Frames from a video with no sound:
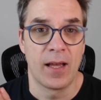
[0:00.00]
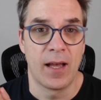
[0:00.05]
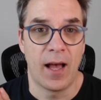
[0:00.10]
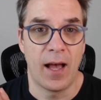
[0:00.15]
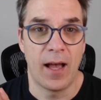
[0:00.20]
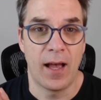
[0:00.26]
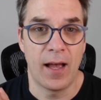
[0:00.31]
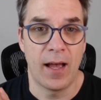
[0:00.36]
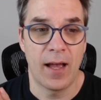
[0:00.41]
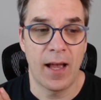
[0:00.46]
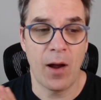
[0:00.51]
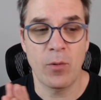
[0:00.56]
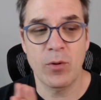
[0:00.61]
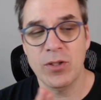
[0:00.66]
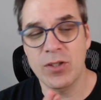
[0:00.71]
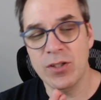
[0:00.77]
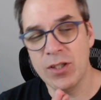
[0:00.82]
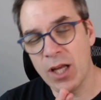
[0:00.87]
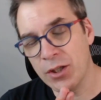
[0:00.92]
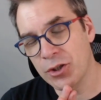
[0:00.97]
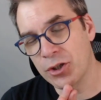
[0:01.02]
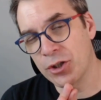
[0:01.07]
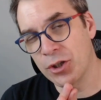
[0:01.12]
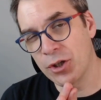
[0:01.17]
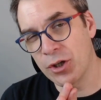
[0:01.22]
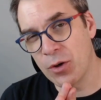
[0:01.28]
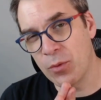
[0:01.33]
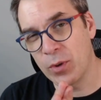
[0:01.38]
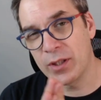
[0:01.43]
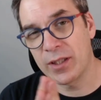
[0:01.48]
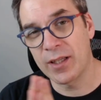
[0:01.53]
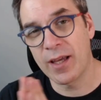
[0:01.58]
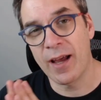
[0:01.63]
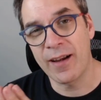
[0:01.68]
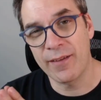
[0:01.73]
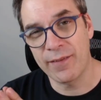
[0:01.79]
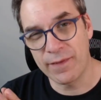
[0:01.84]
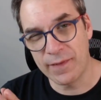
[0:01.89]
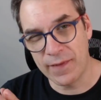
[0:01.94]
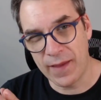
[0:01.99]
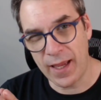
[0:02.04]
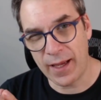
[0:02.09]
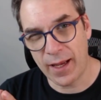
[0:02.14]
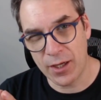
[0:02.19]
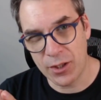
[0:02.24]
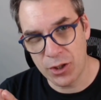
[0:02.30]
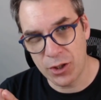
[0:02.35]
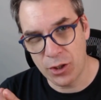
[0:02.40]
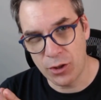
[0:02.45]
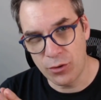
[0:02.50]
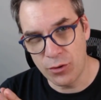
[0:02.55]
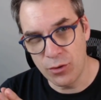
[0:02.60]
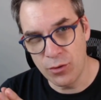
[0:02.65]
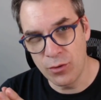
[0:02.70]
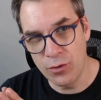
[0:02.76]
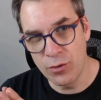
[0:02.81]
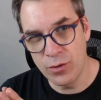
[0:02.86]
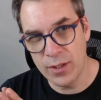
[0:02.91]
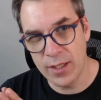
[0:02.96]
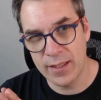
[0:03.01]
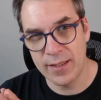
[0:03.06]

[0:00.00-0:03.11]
I was not sure what kind of tech I should use.